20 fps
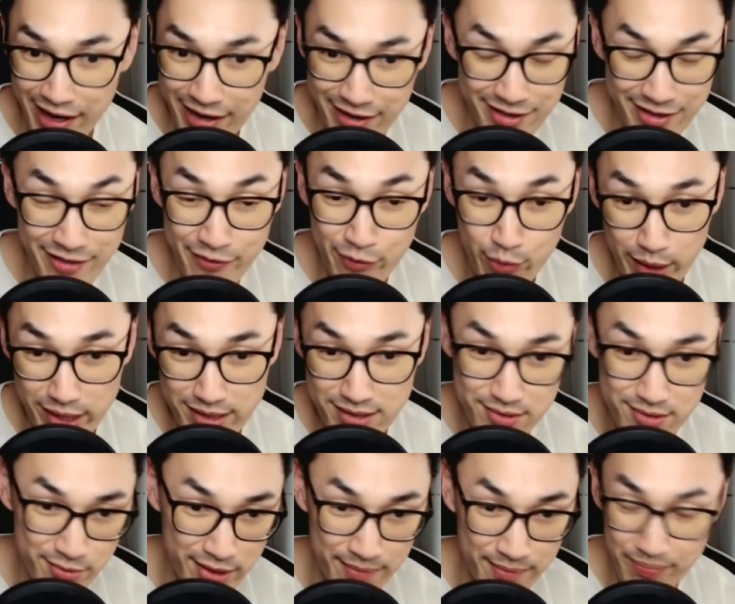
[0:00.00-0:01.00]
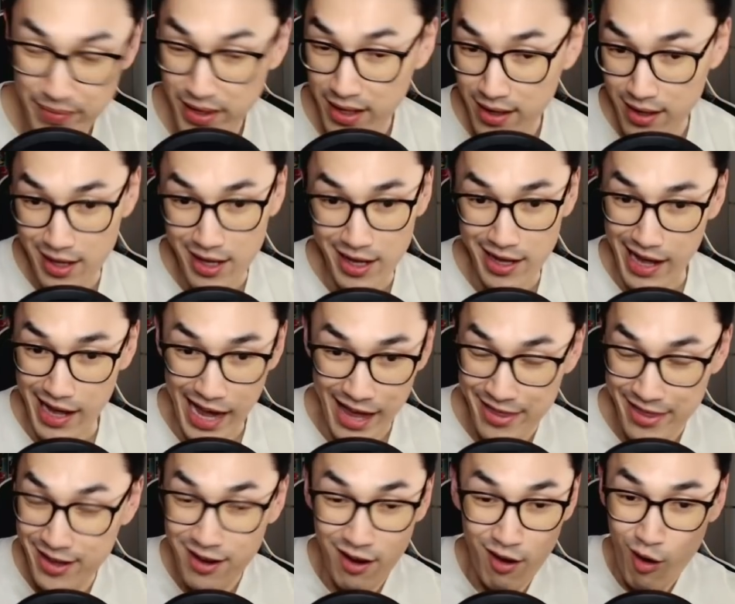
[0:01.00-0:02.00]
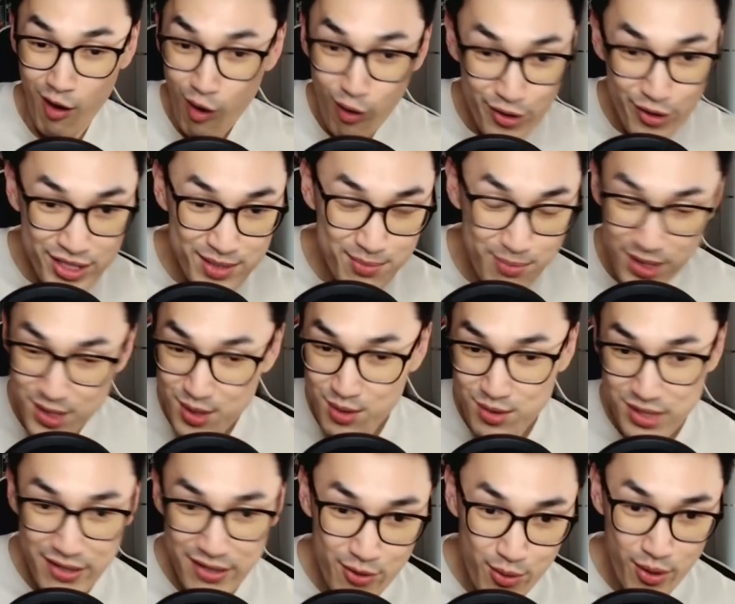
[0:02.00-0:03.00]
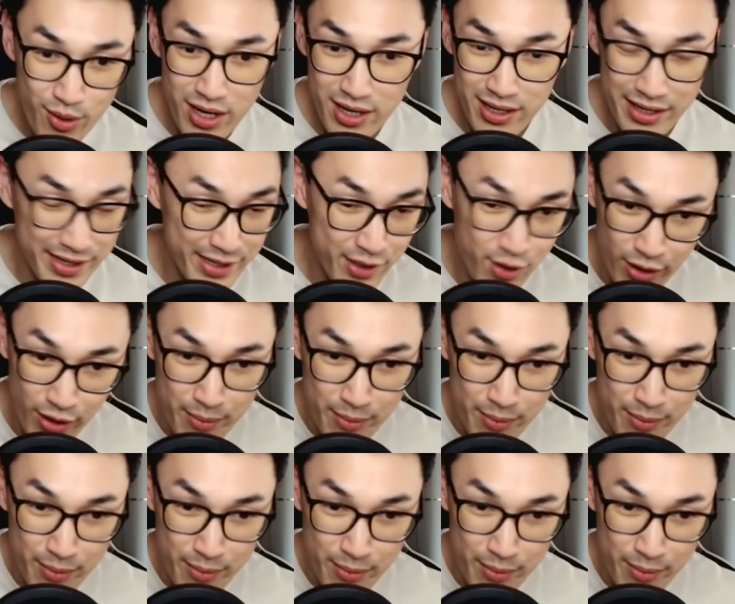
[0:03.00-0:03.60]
they lift weights, right? And they got all these muscles everywhere, in